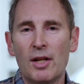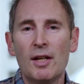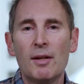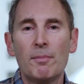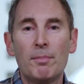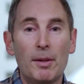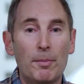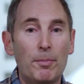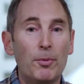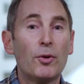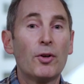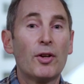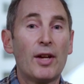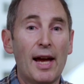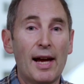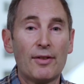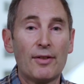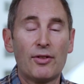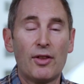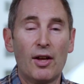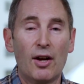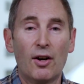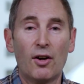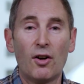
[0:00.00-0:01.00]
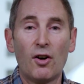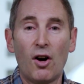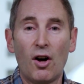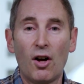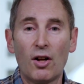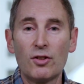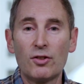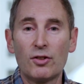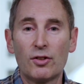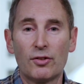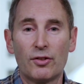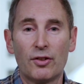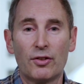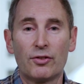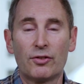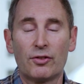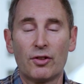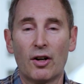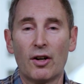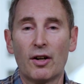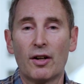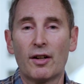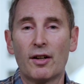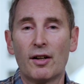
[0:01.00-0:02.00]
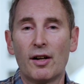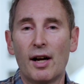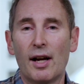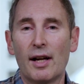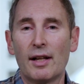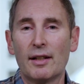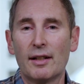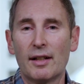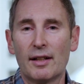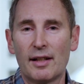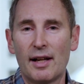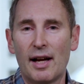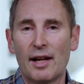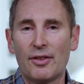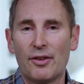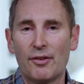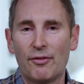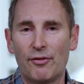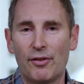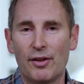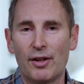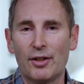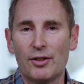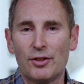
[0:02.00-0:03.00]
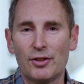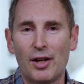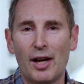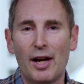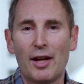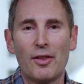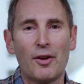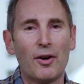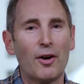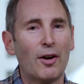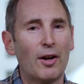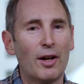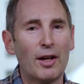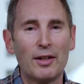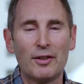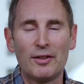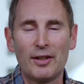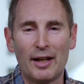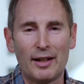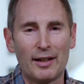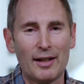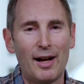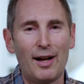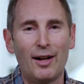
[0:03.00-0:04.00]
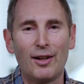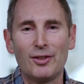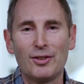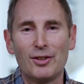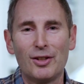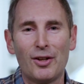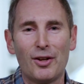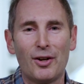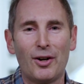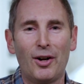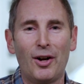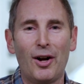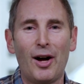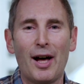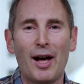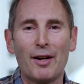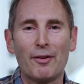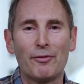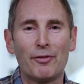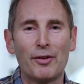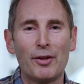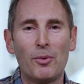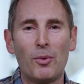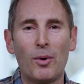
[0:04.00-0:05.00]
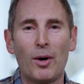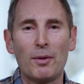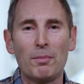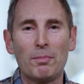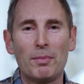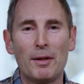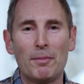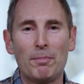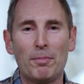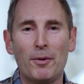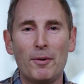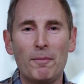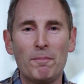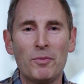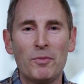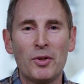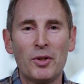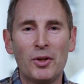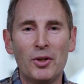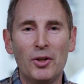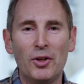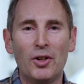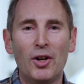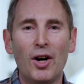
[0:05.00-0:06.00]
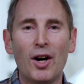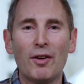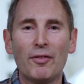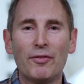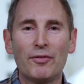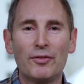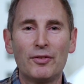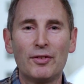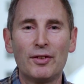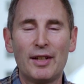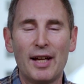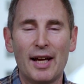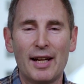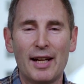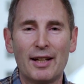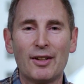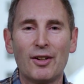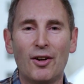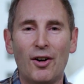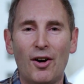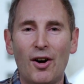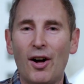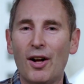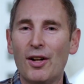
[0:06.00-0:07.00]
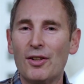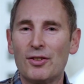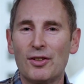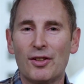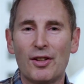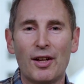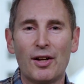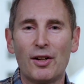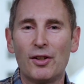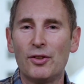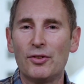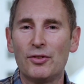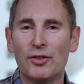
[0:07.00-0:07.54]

People who get that launch is the starting line and not the finish line. In technology, there are a lot of V1 people who love getting to launch and then lose